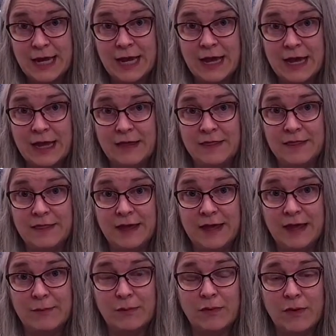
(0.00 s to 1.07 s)
And
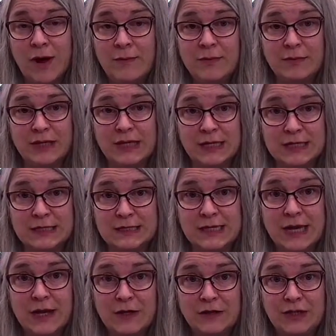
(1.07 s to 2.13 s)
they probably can
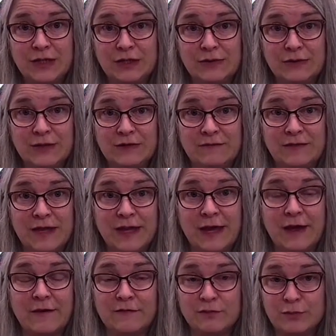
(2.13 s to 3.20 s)
tell you if they
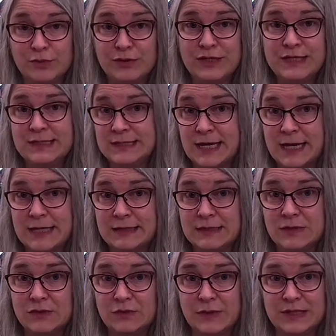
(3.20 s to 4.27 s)
have preset